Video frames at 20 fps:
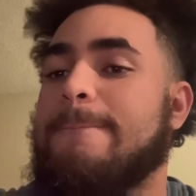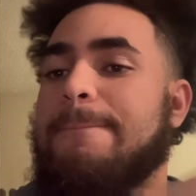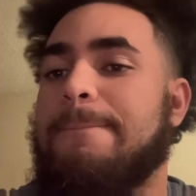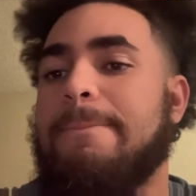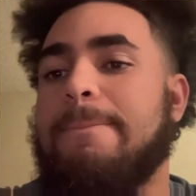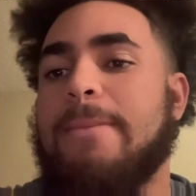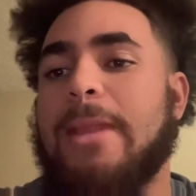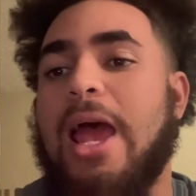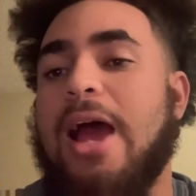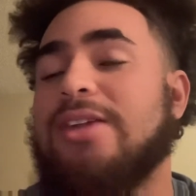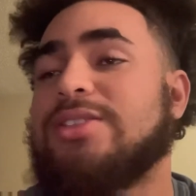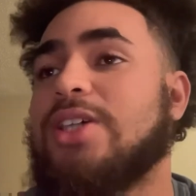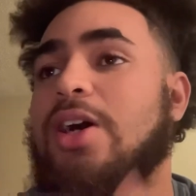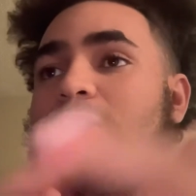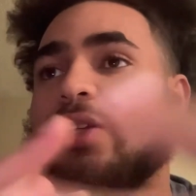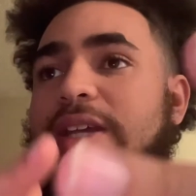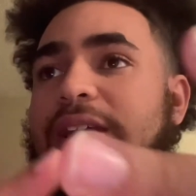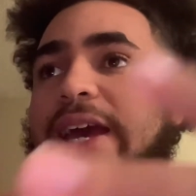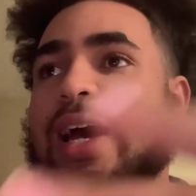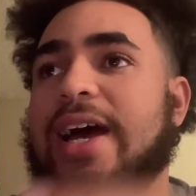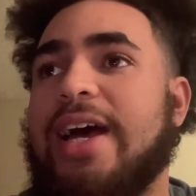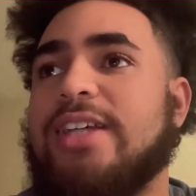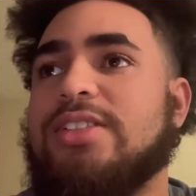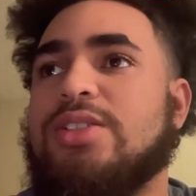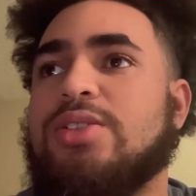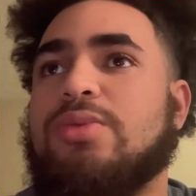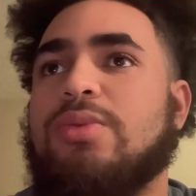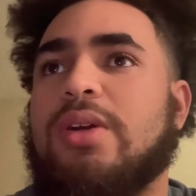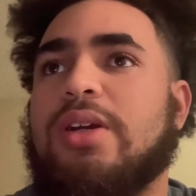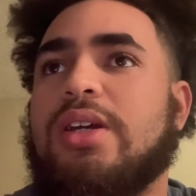I talk to guys who
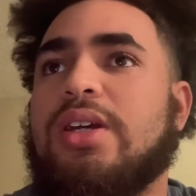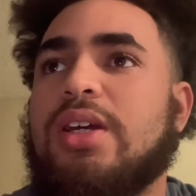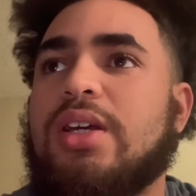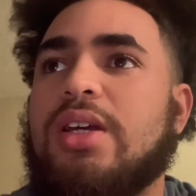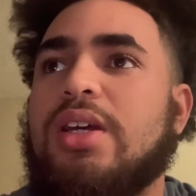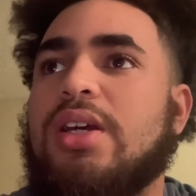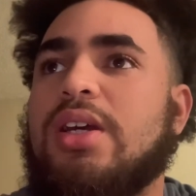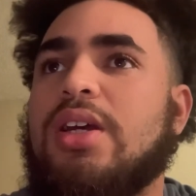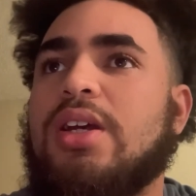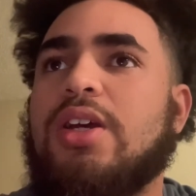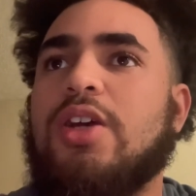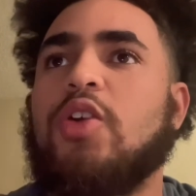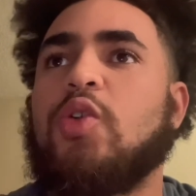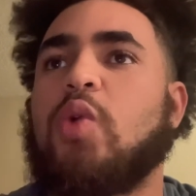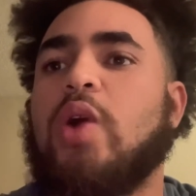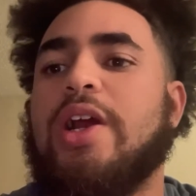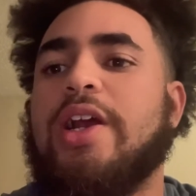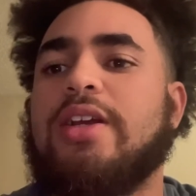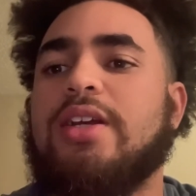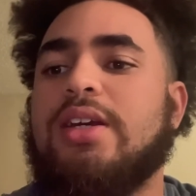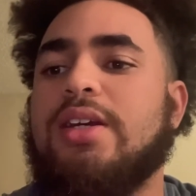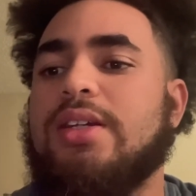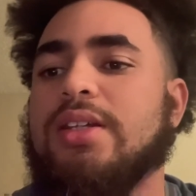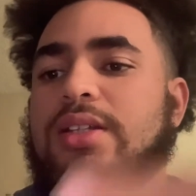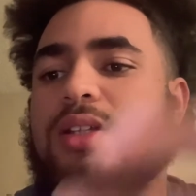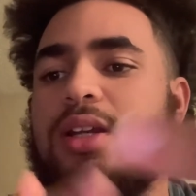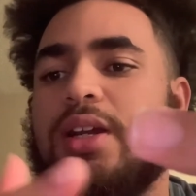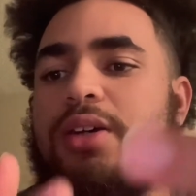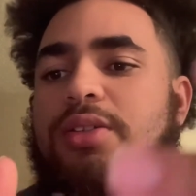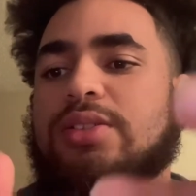work
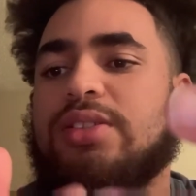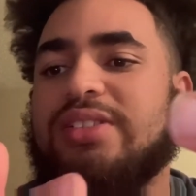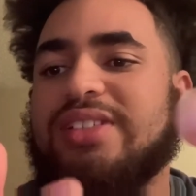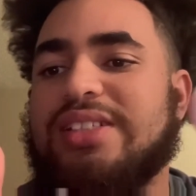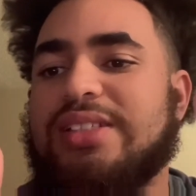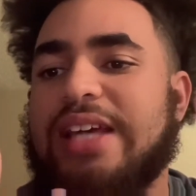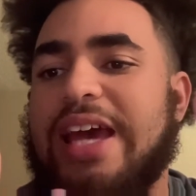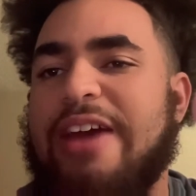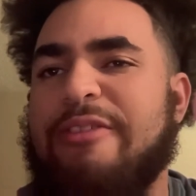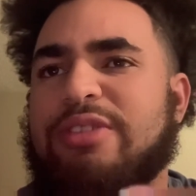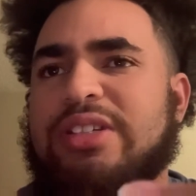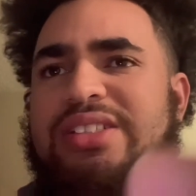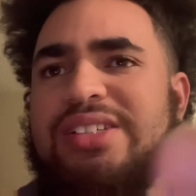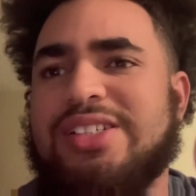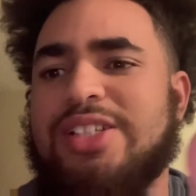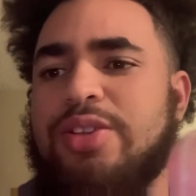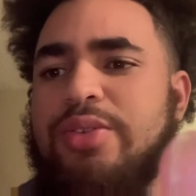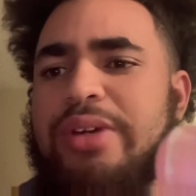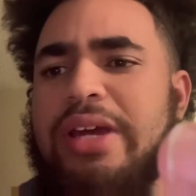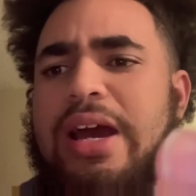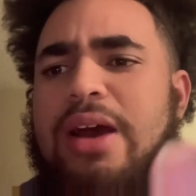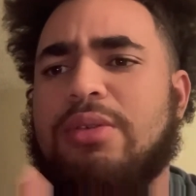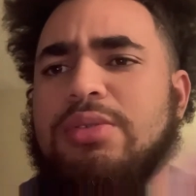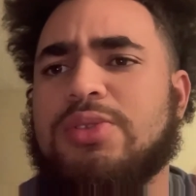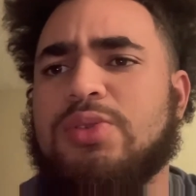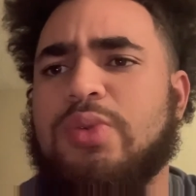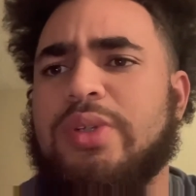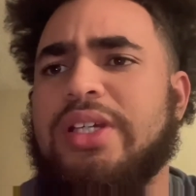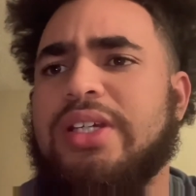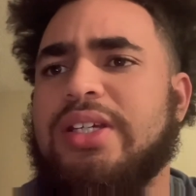average 63 hours a
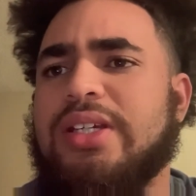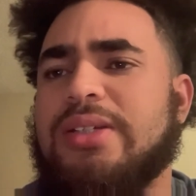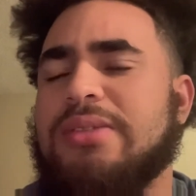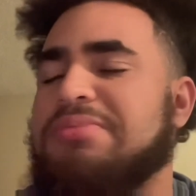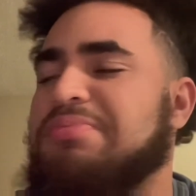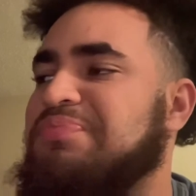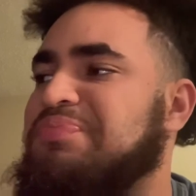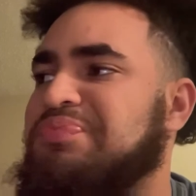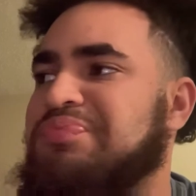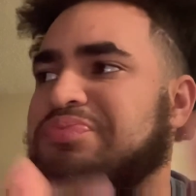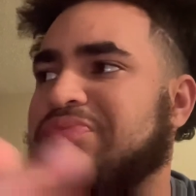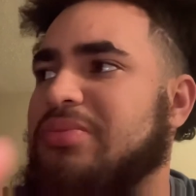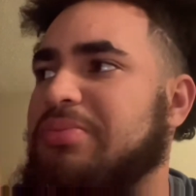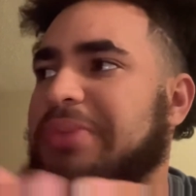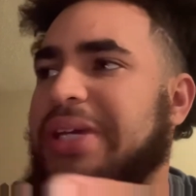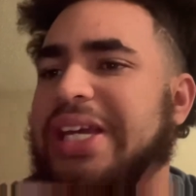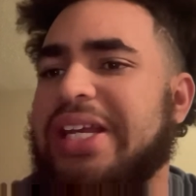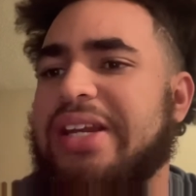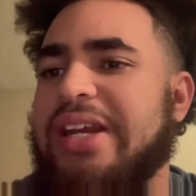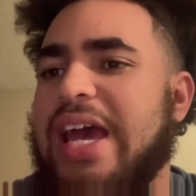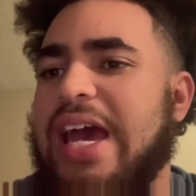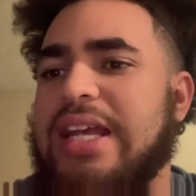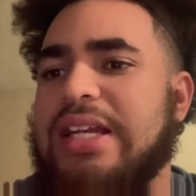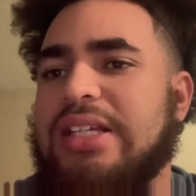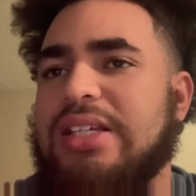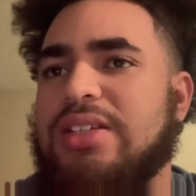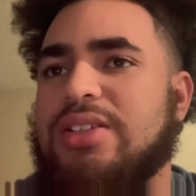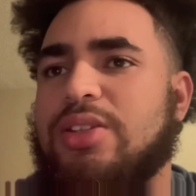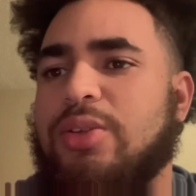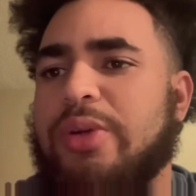week and make
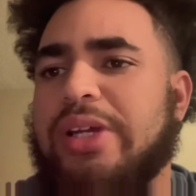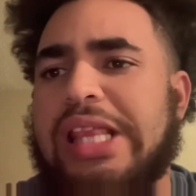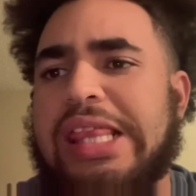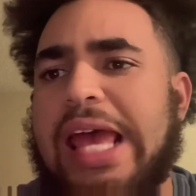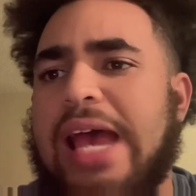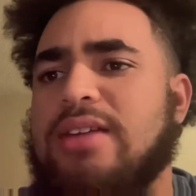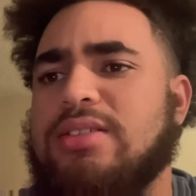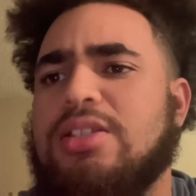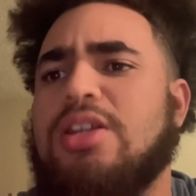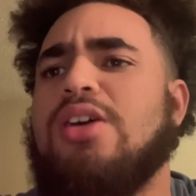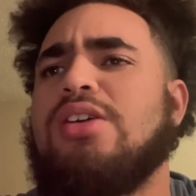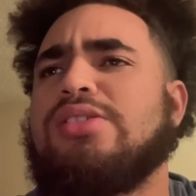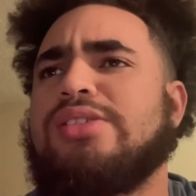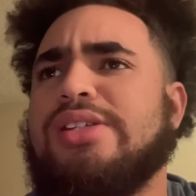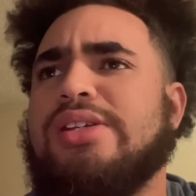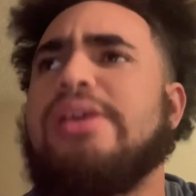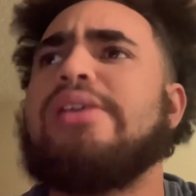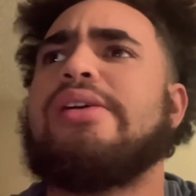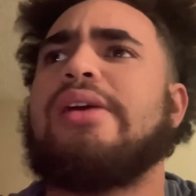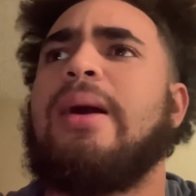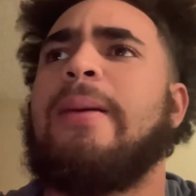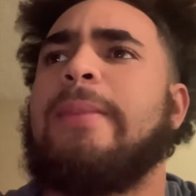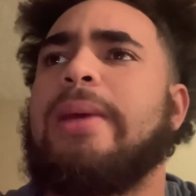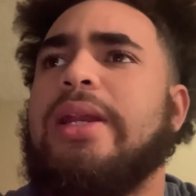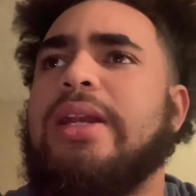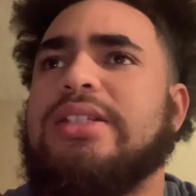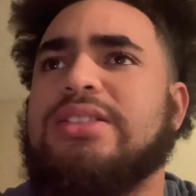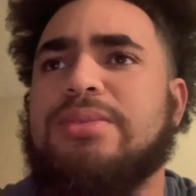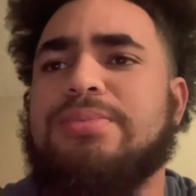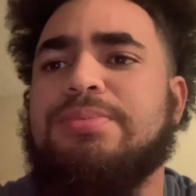$93,000 a year. I mean,
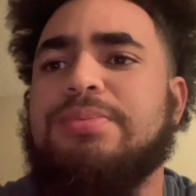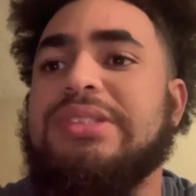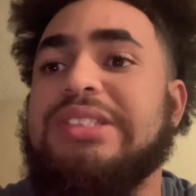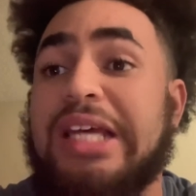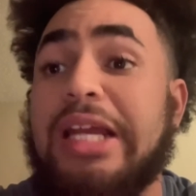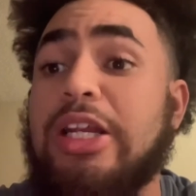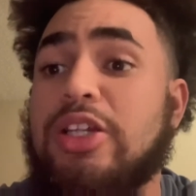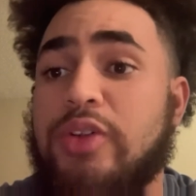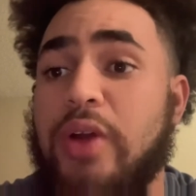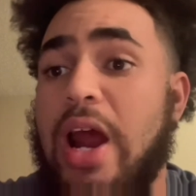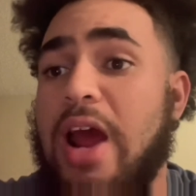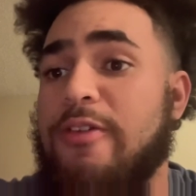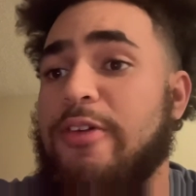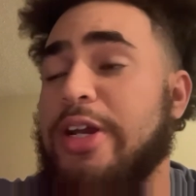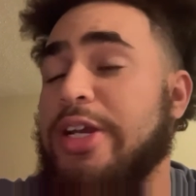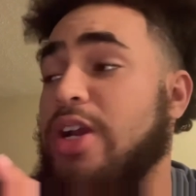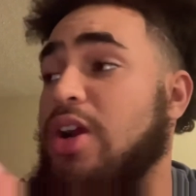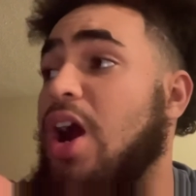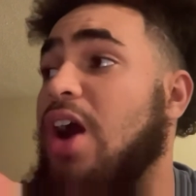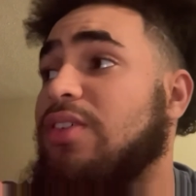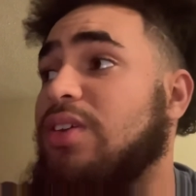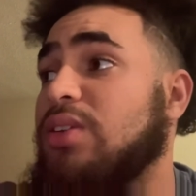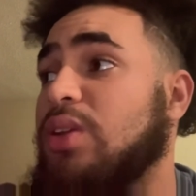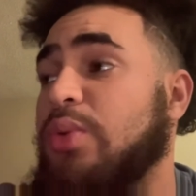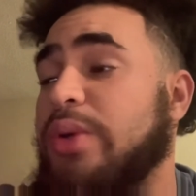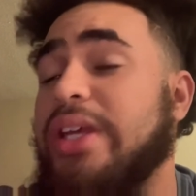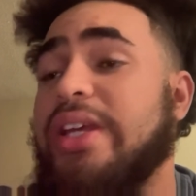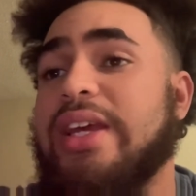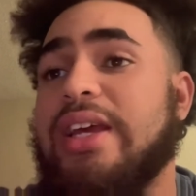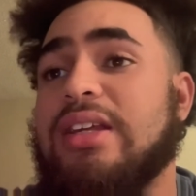as a city driver, and you're off on the
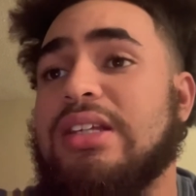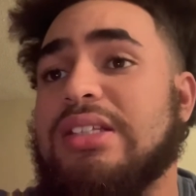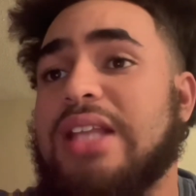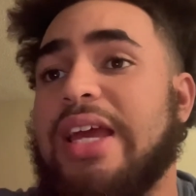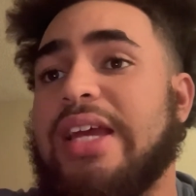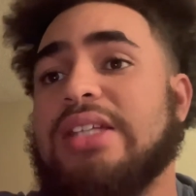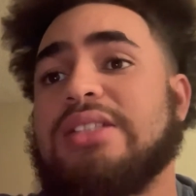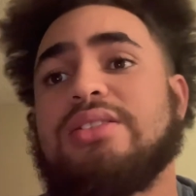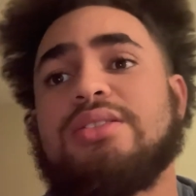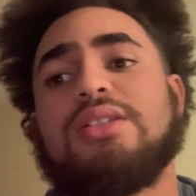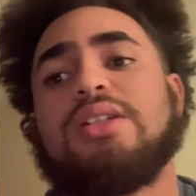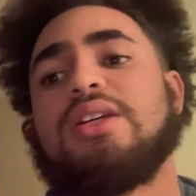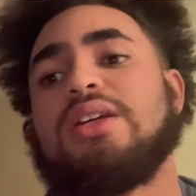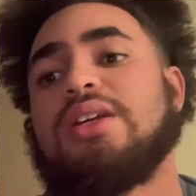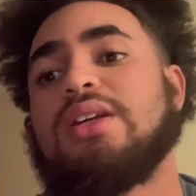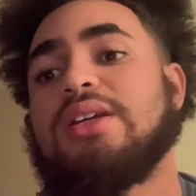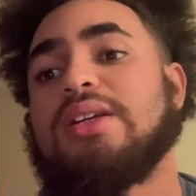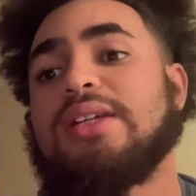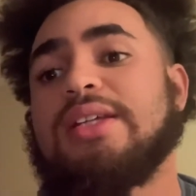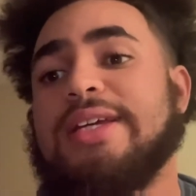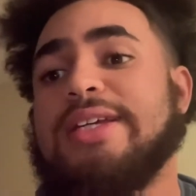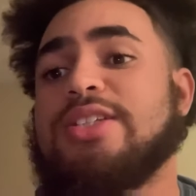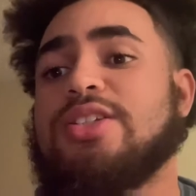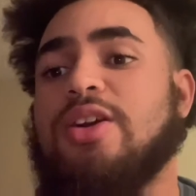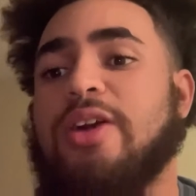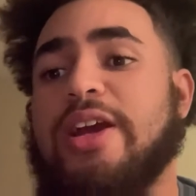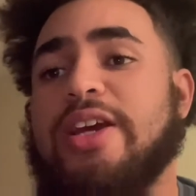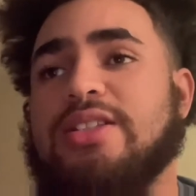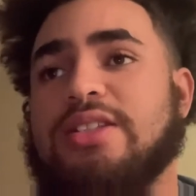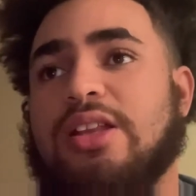weekends, like it's
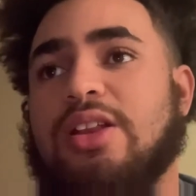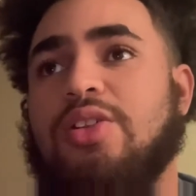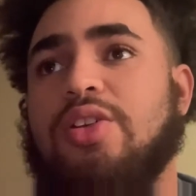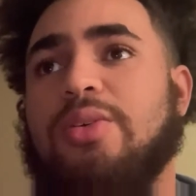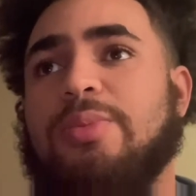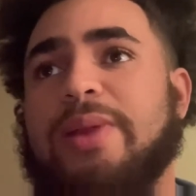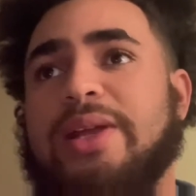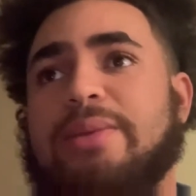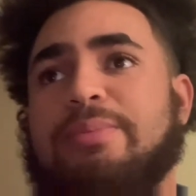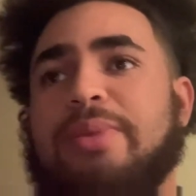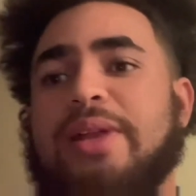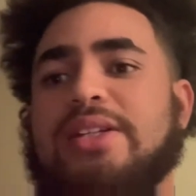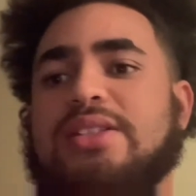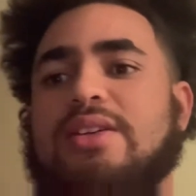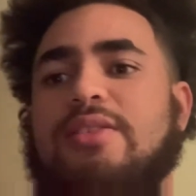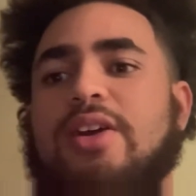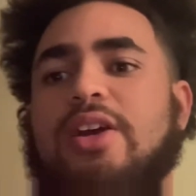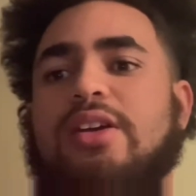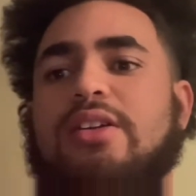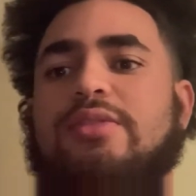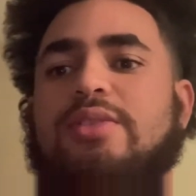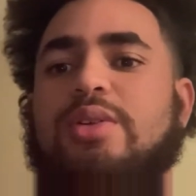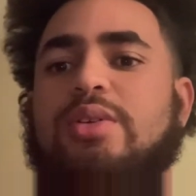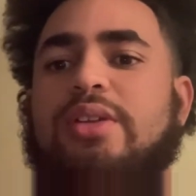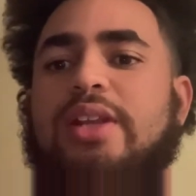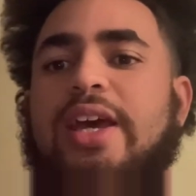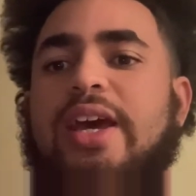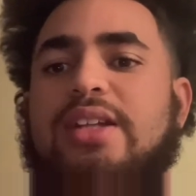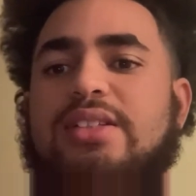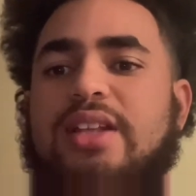crazy. The only place I've heard of doing
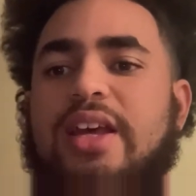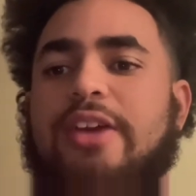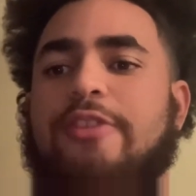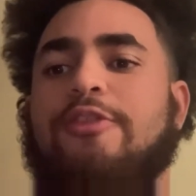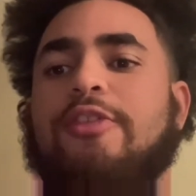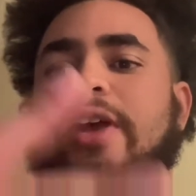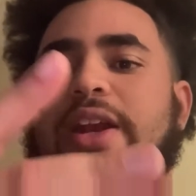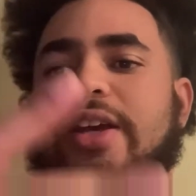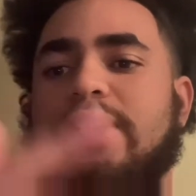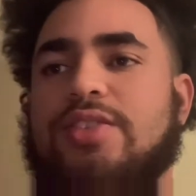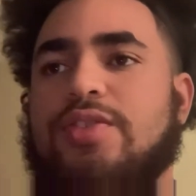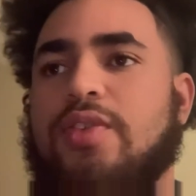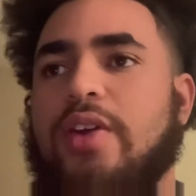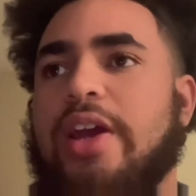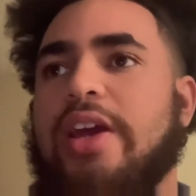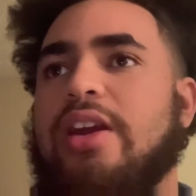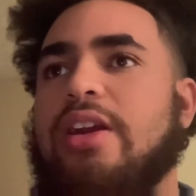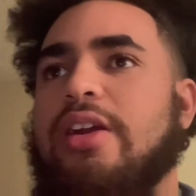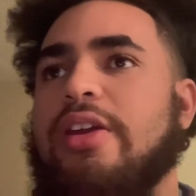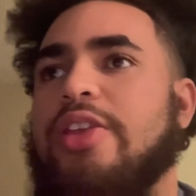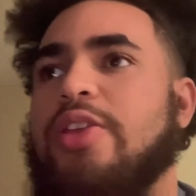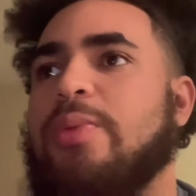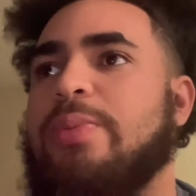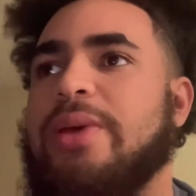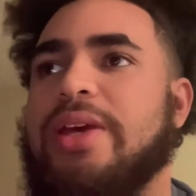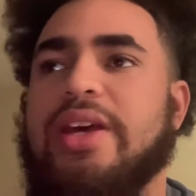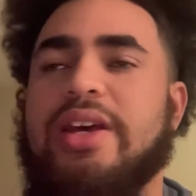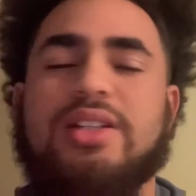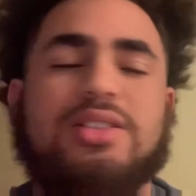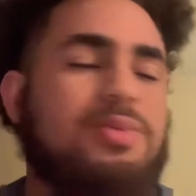that is like FedEx Freight or
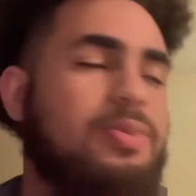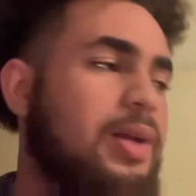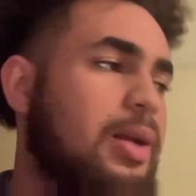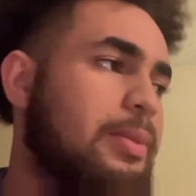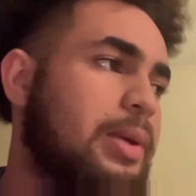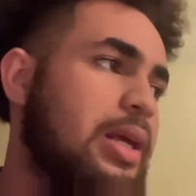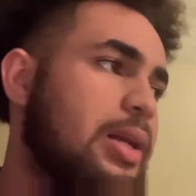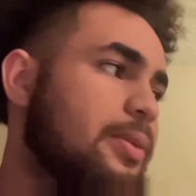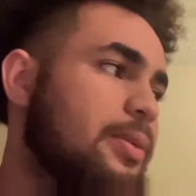UPS. But I mean,